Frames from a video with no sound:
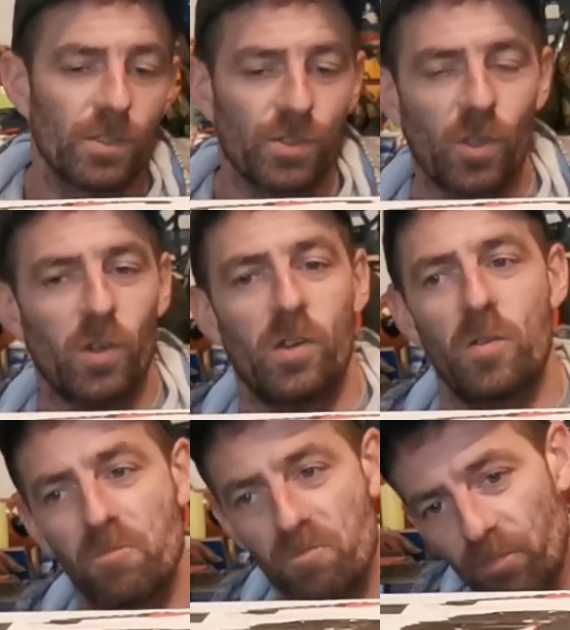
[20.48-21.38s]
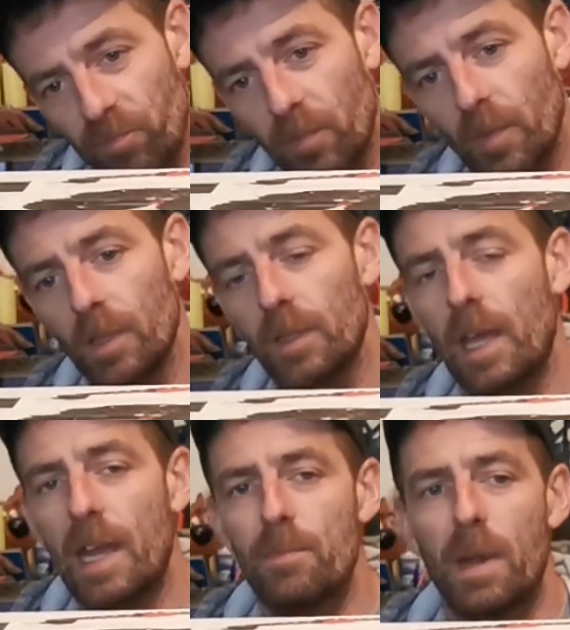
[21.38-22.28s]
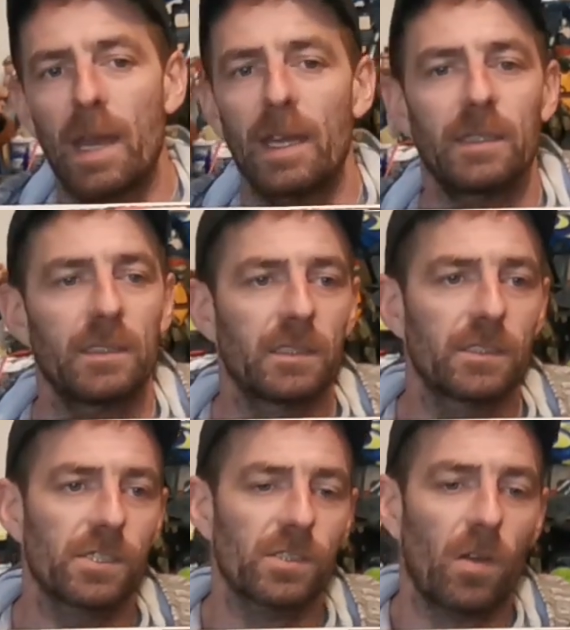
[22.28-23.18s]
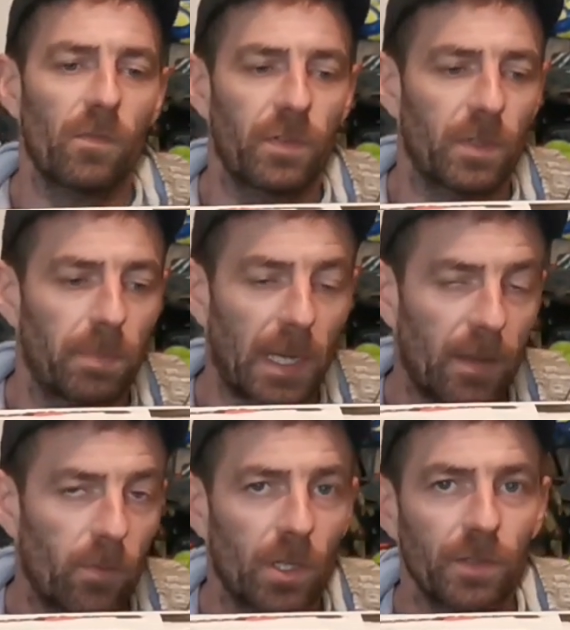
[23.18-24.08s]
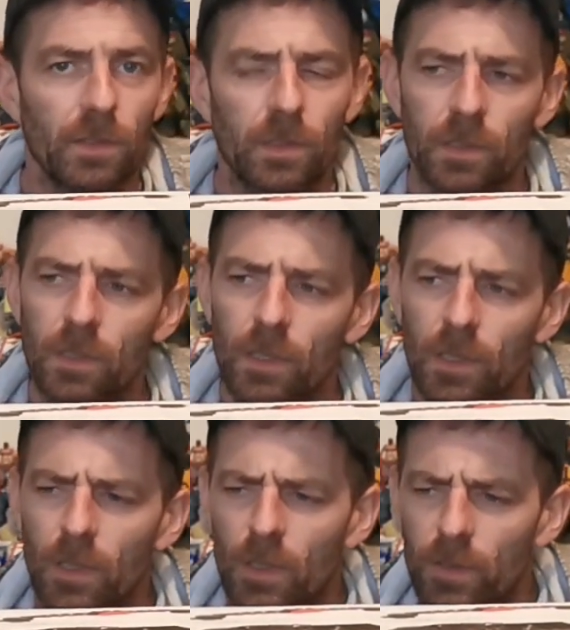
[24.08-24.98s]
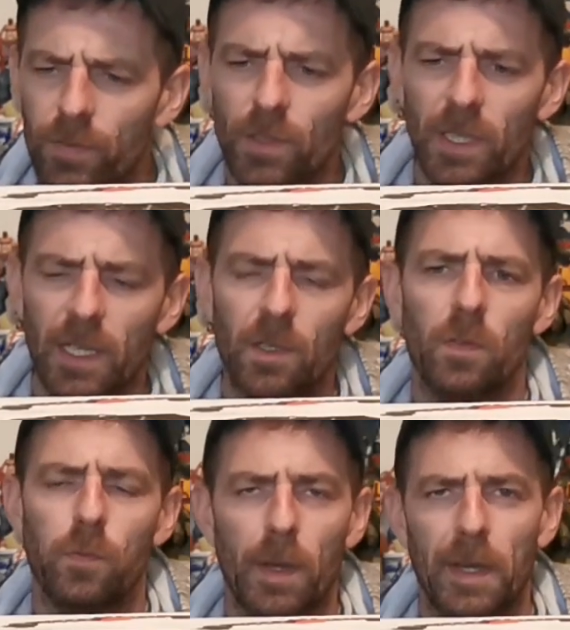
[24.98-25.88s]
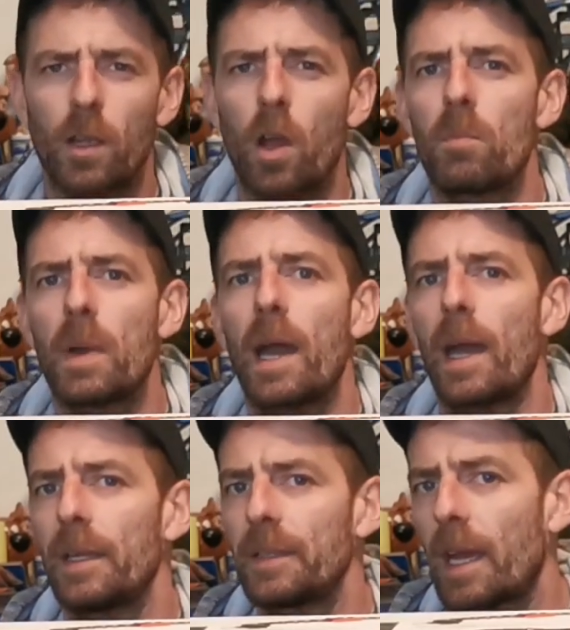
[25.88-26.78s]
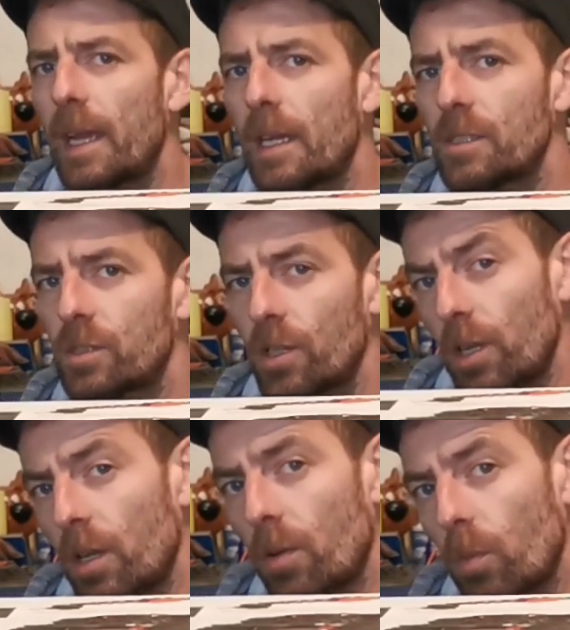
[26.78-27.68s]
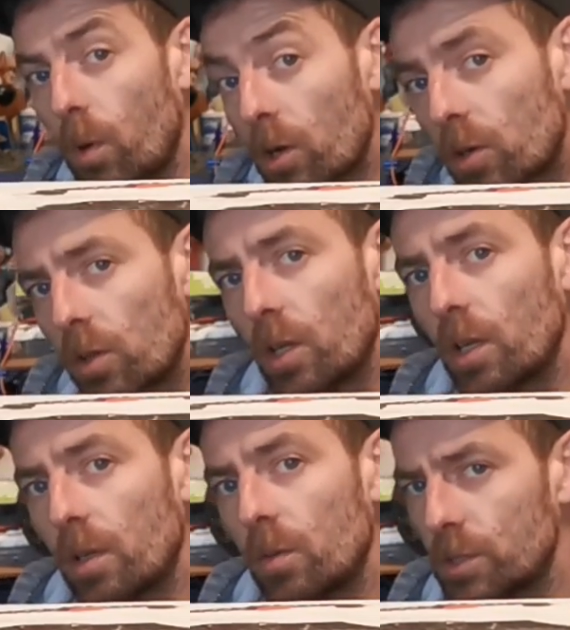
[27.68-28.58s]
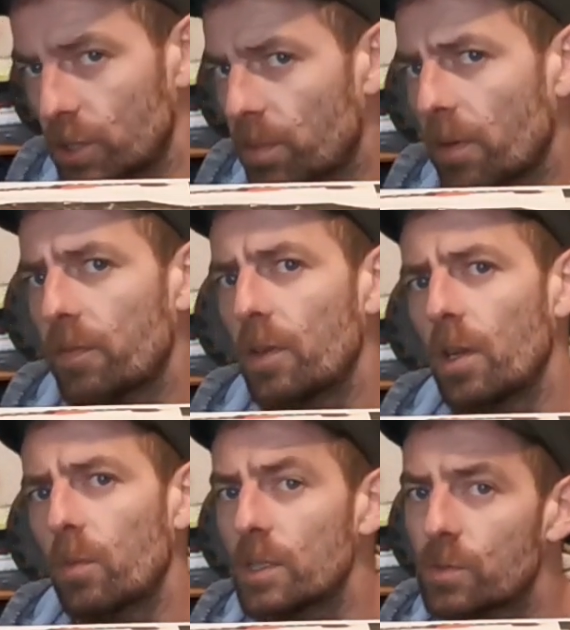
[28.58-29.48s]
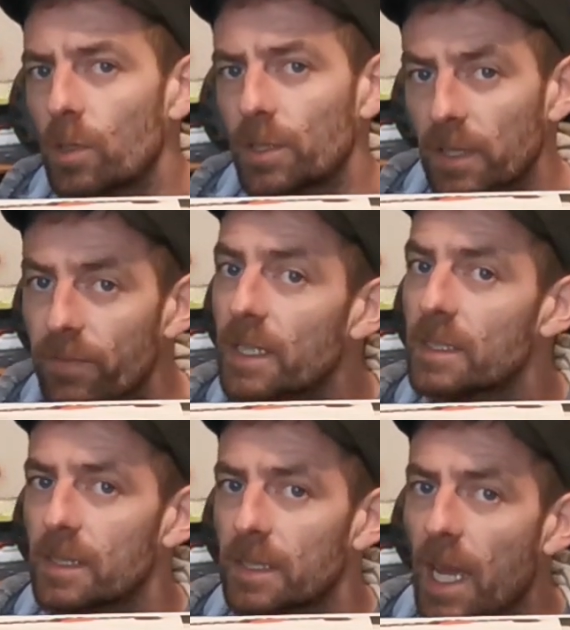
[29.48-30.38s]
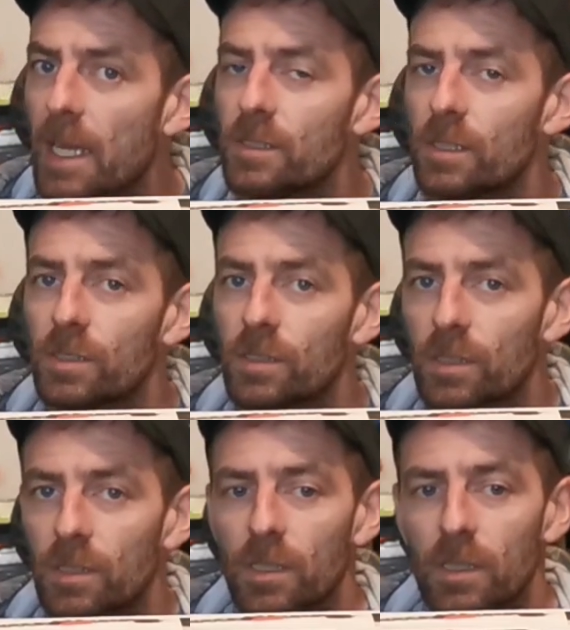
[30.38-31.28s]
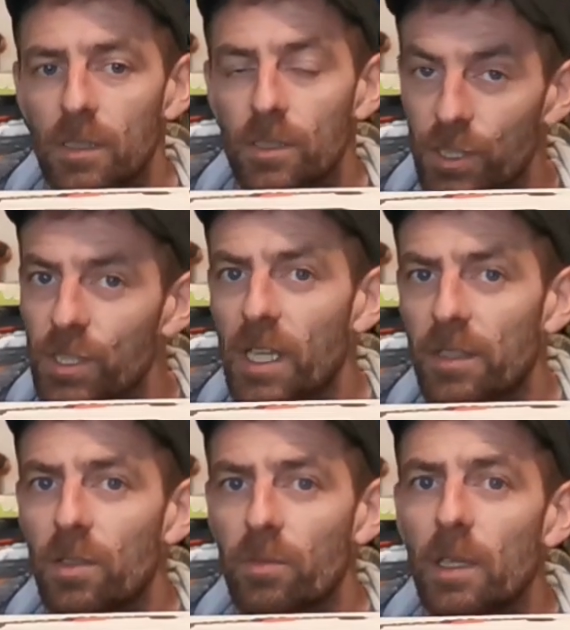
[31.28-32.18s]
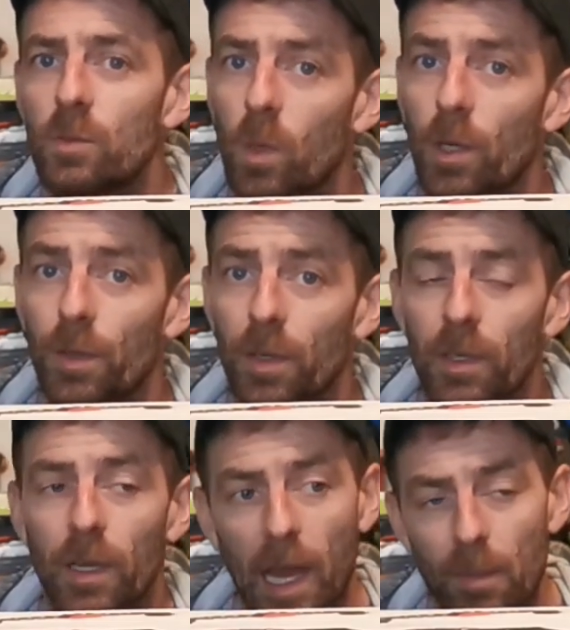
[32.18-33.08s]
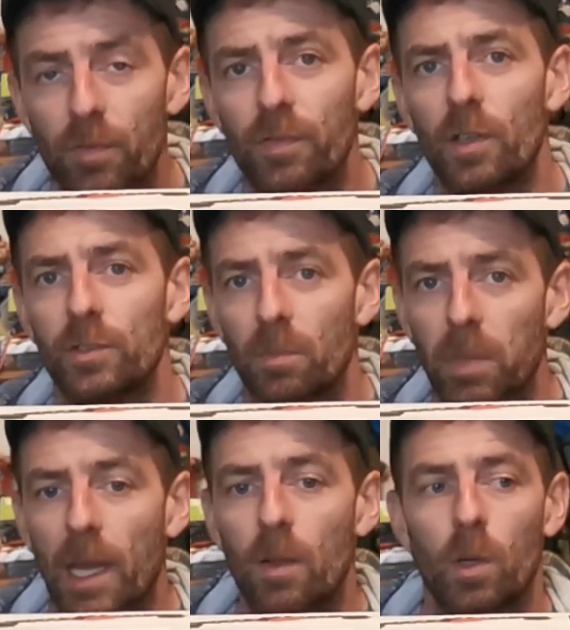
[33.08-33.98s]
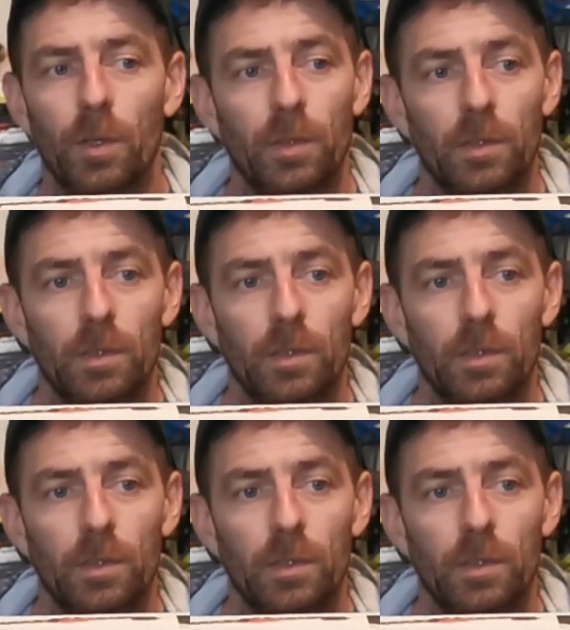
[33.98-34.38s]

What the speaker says: So, like mine, she's gone for the black one. Funnily enough, when I got mine, I asked her, what colour would you prefer? Which one do you think's the nicest? She said the red one. I preferred the black one.